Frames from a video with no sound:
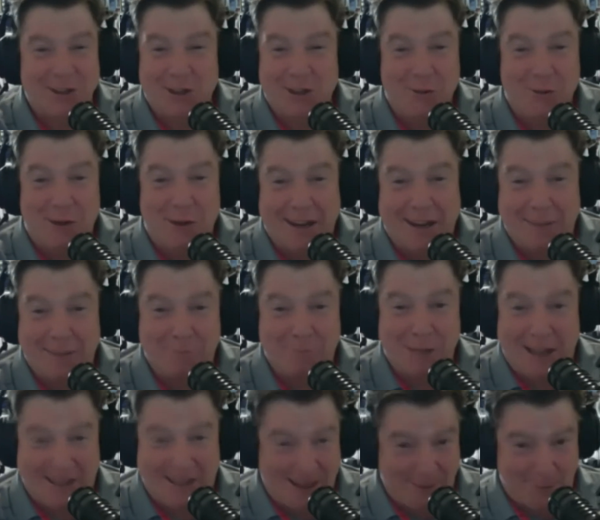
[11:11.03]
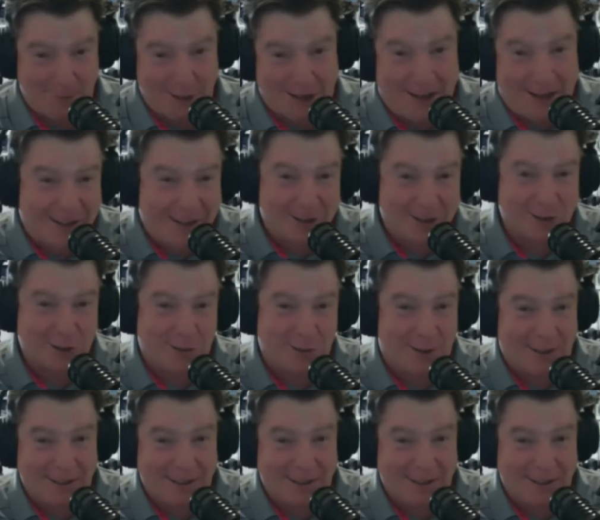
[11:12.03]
only way he can play that bloody instrument.